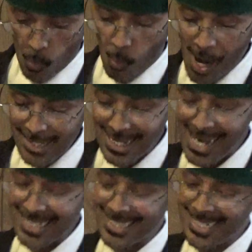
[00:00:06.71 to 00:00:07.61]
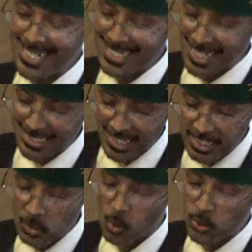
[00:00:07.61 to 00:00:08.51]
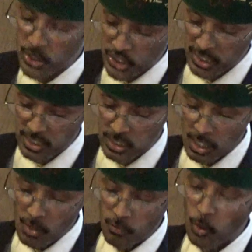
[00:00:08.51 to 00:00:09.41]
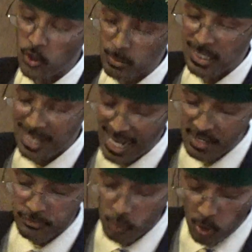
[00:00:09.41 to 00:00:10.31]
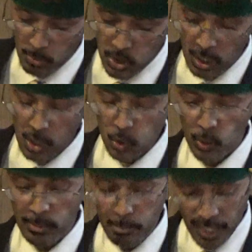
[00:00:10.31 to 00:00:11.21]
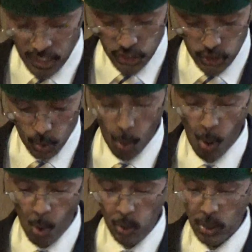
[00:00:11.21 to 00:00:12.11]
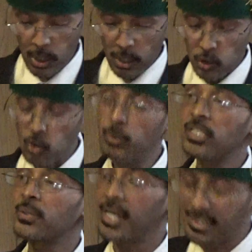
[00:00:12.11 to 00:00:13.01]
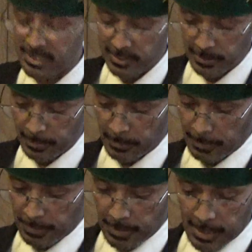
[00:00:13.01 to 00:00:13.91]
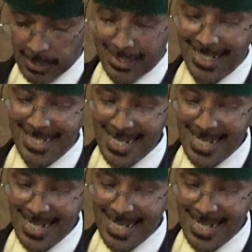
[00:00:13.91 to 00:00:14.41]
What are the necessary conditions for human life forms to emerge or to be created? The